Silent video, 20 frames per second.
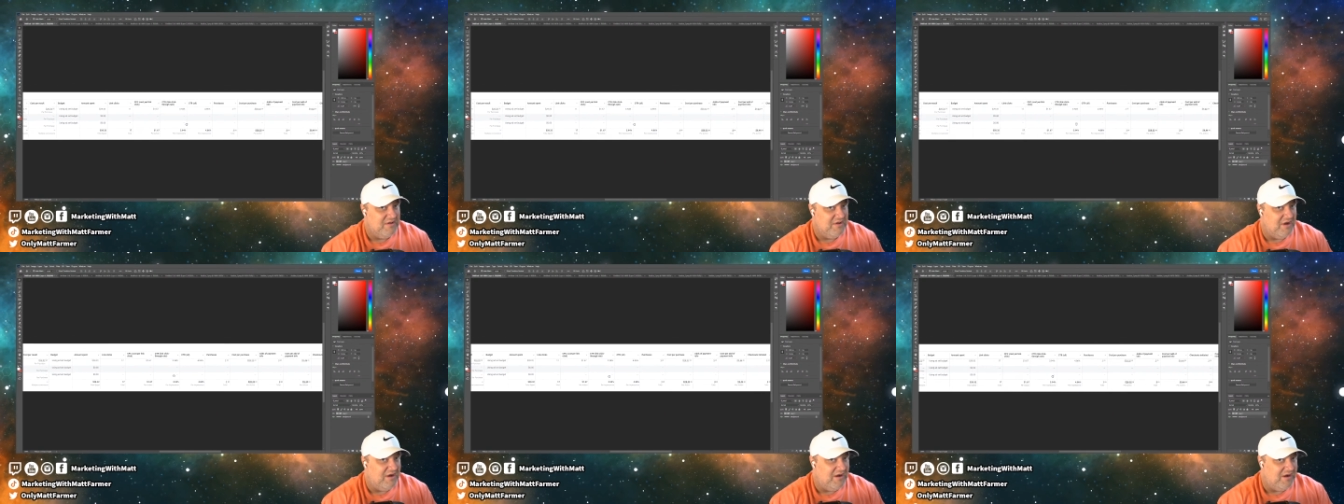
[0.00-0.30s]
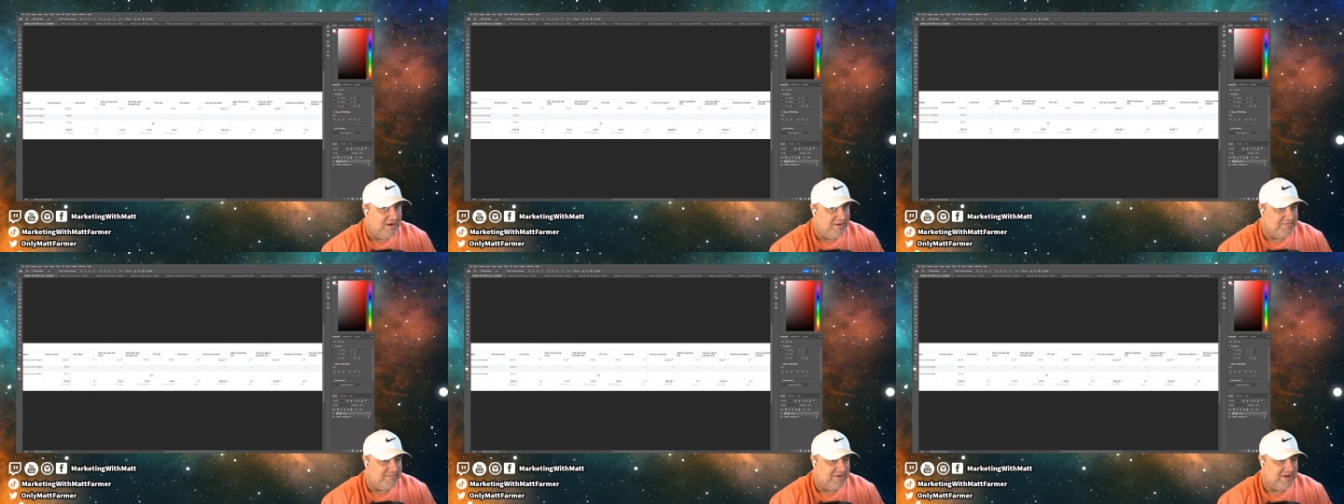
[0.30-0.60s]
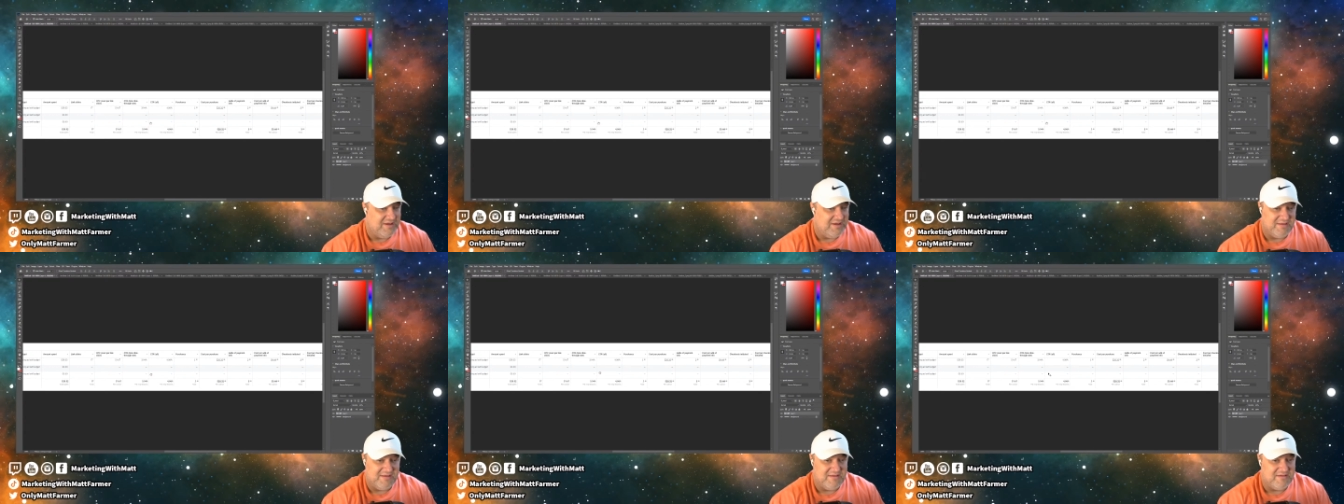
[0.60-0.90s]

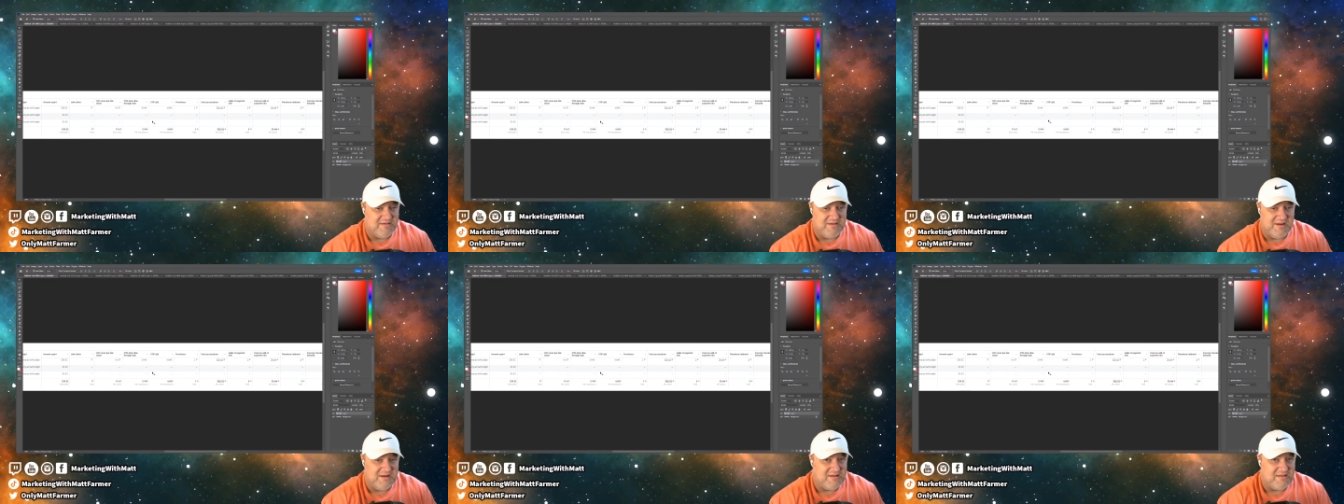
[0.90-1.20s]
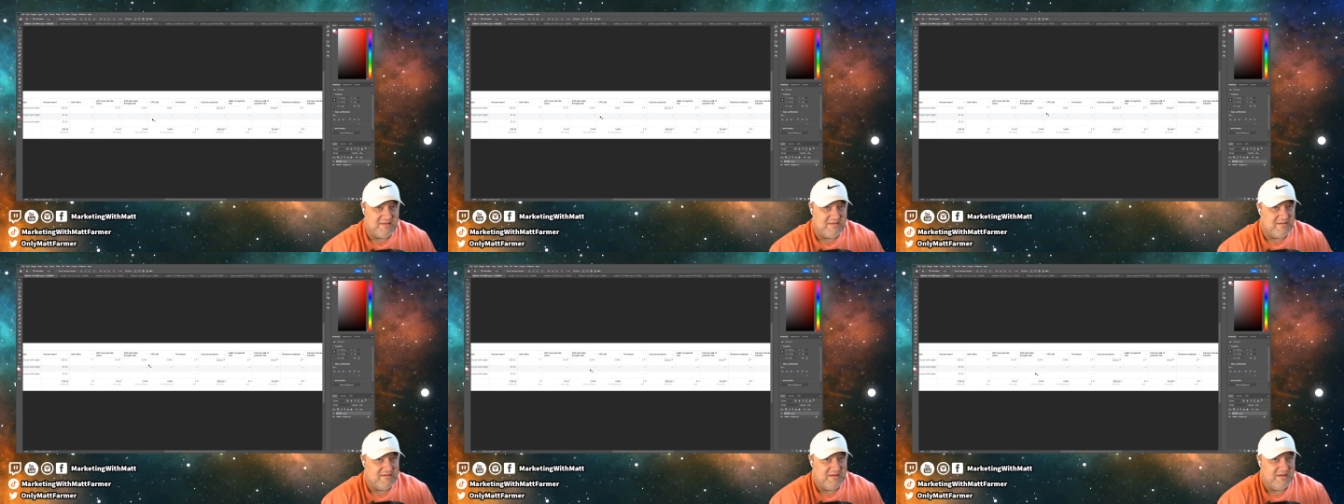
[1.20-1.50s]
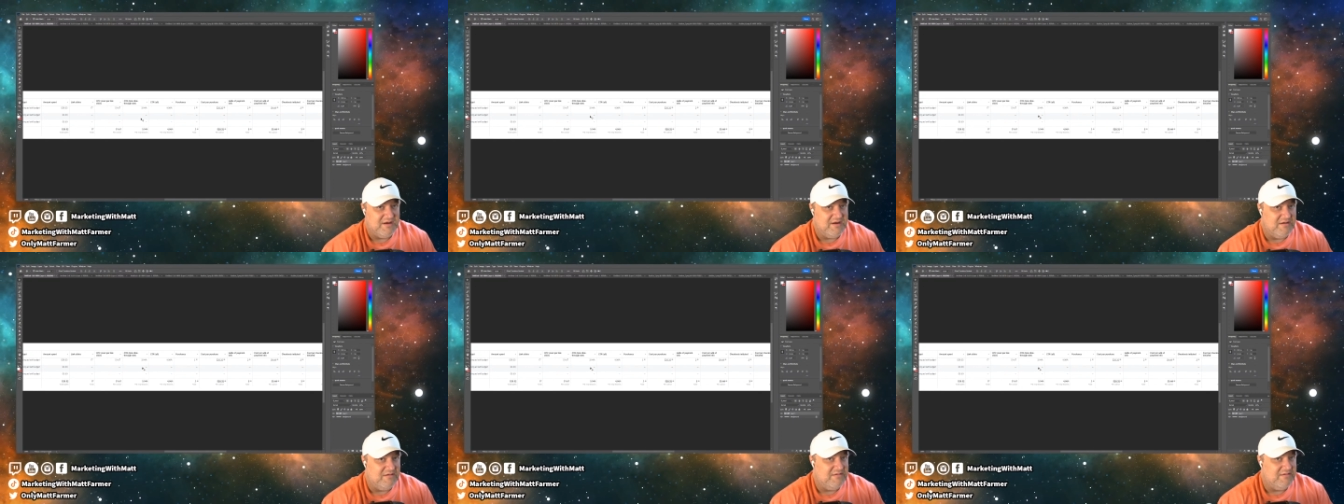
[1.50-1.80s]
because it's, you
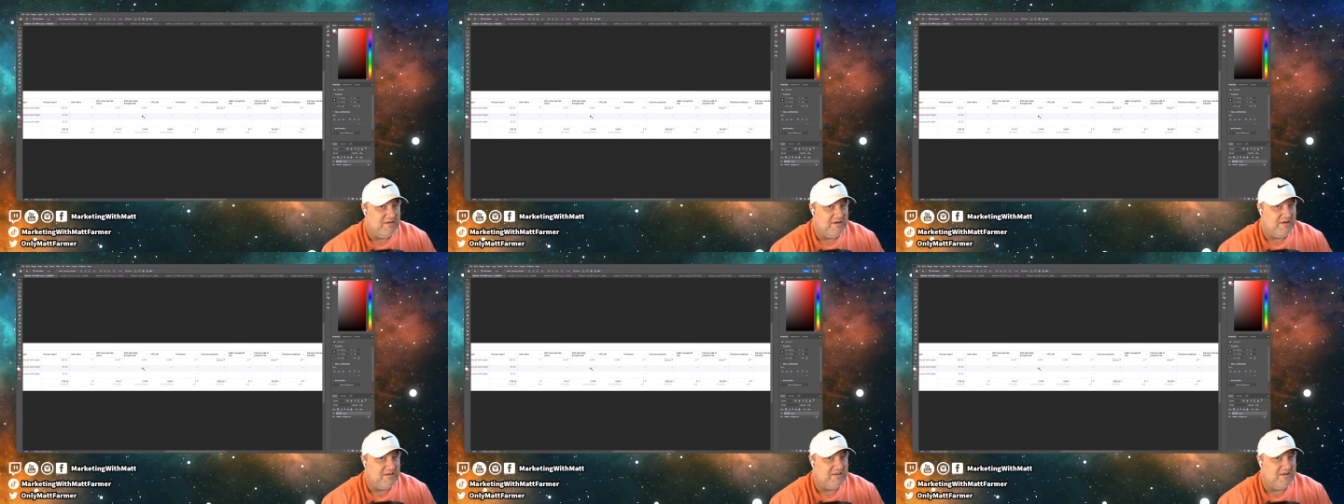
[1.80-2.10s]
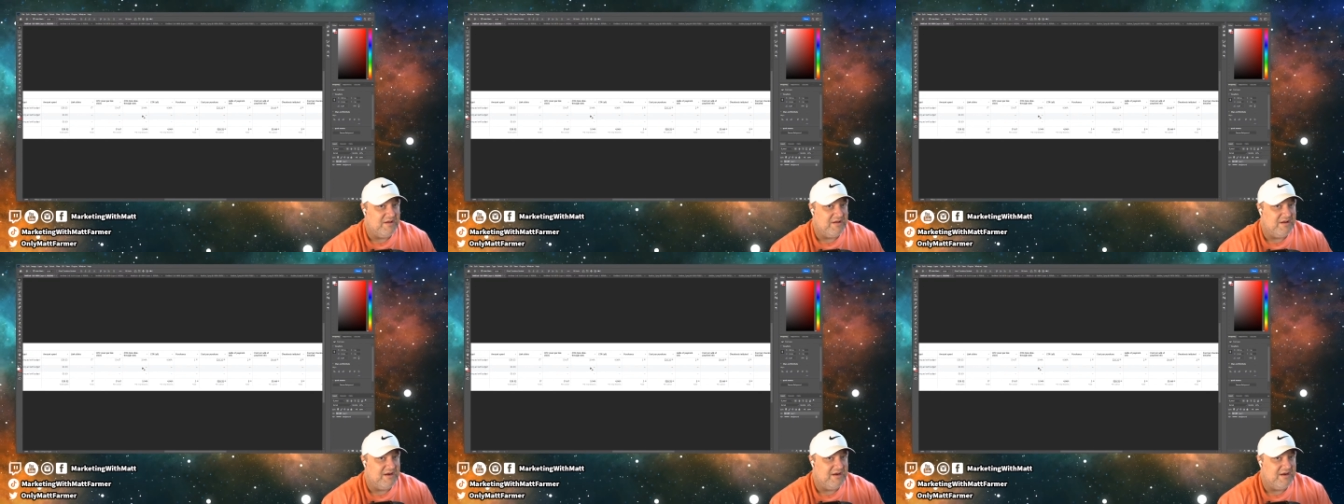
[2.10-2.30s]
know, it's not